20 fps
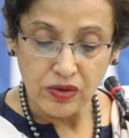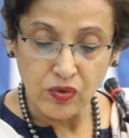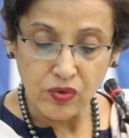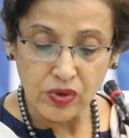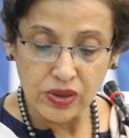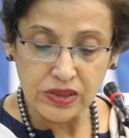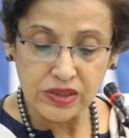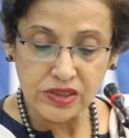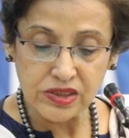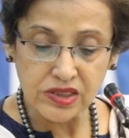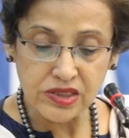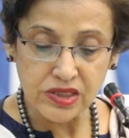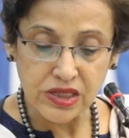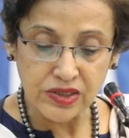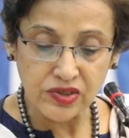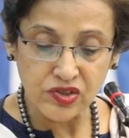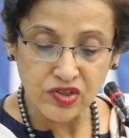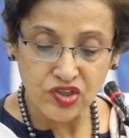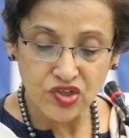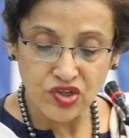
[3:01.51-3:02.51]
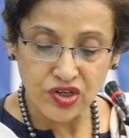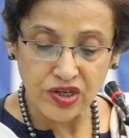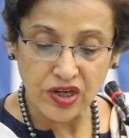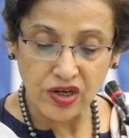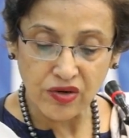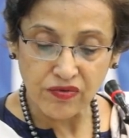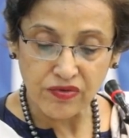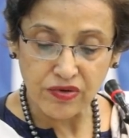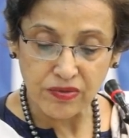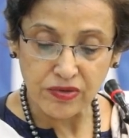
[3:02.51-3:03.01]
the world is
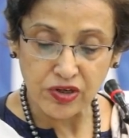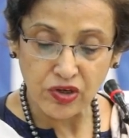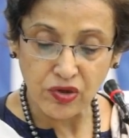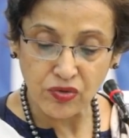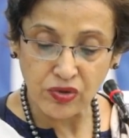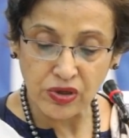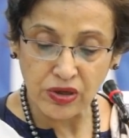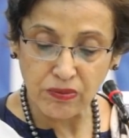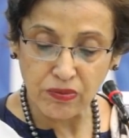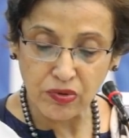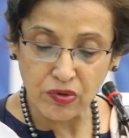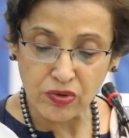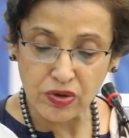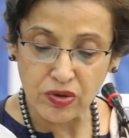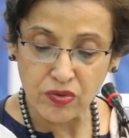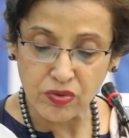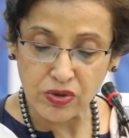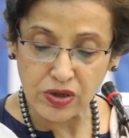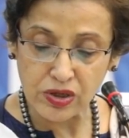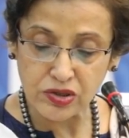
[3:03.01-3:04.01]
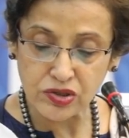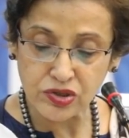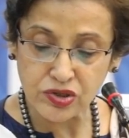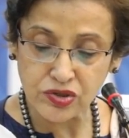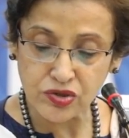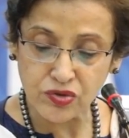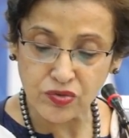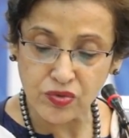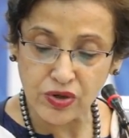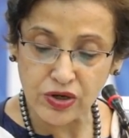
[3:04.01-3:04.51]
transitioning from a unipolar world
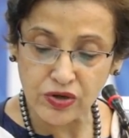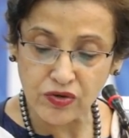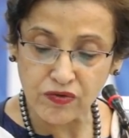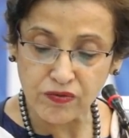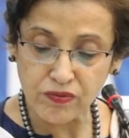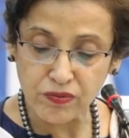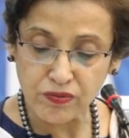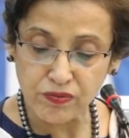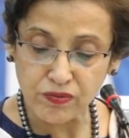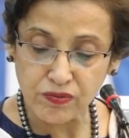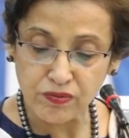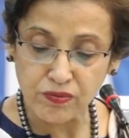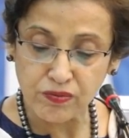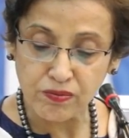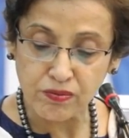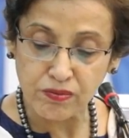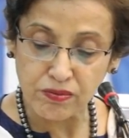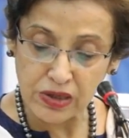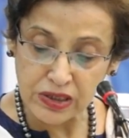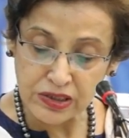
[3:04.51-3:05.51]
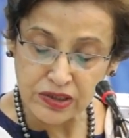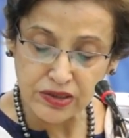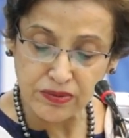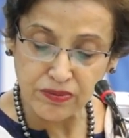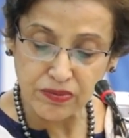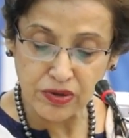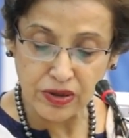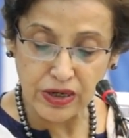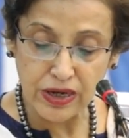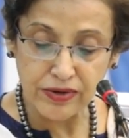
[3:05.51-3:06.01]
to one of
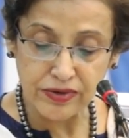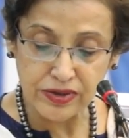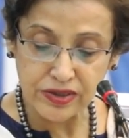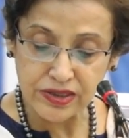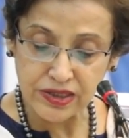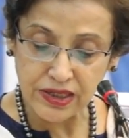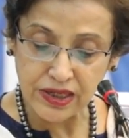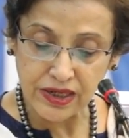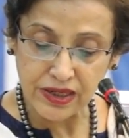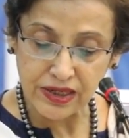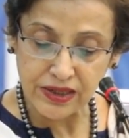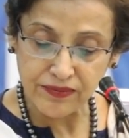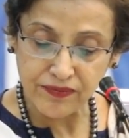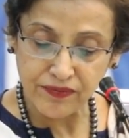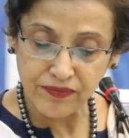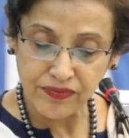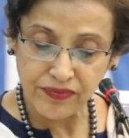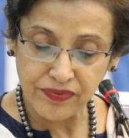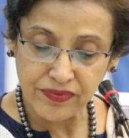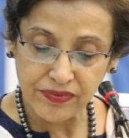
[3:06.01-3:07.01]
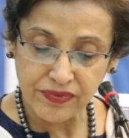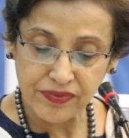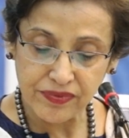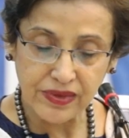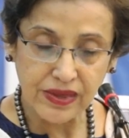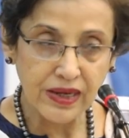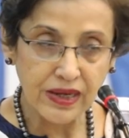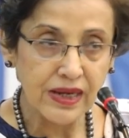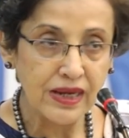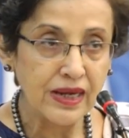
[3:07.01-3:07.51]
multipolarity.
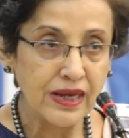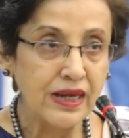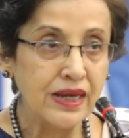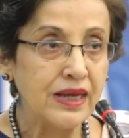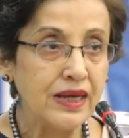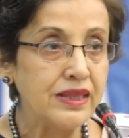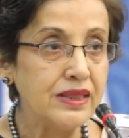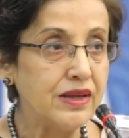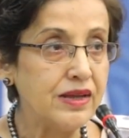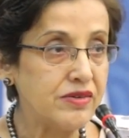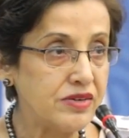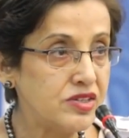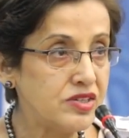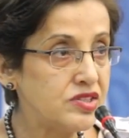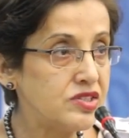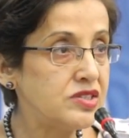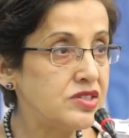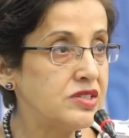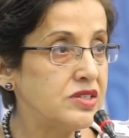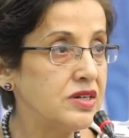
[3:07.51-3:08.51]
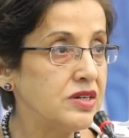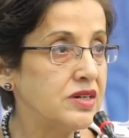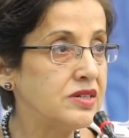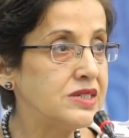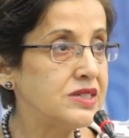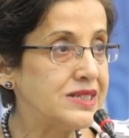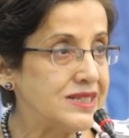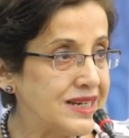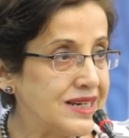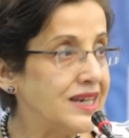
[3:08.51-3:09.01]
There is
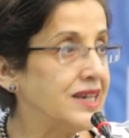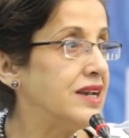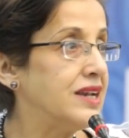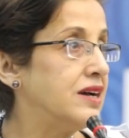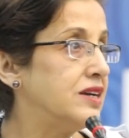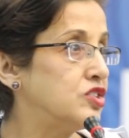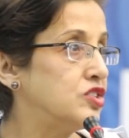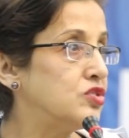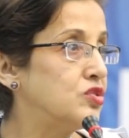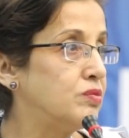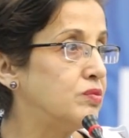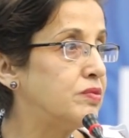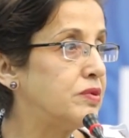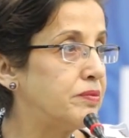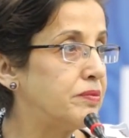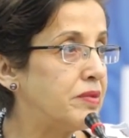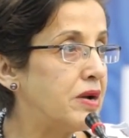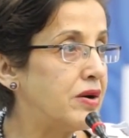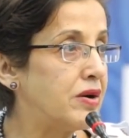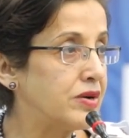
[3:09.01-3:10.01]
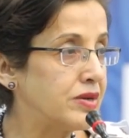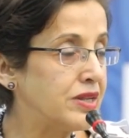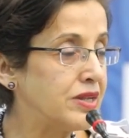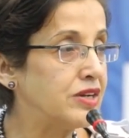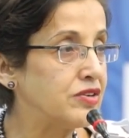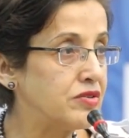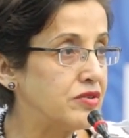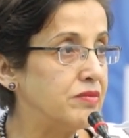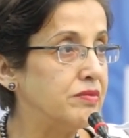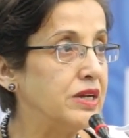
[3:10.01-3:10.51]
still a superpower
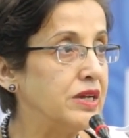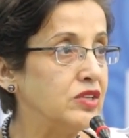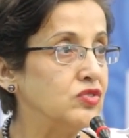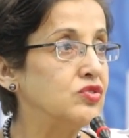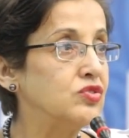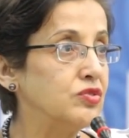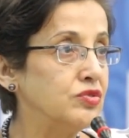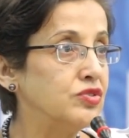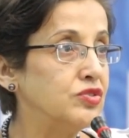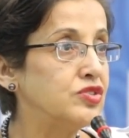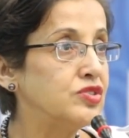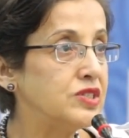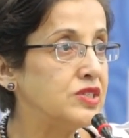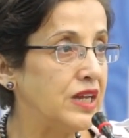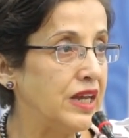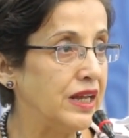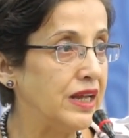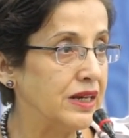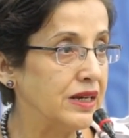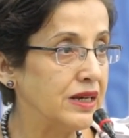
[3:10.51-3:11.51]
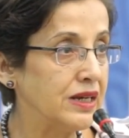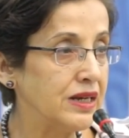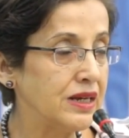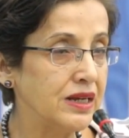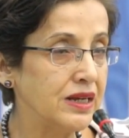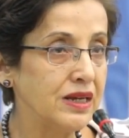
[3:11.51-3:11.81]
that remains on the scene,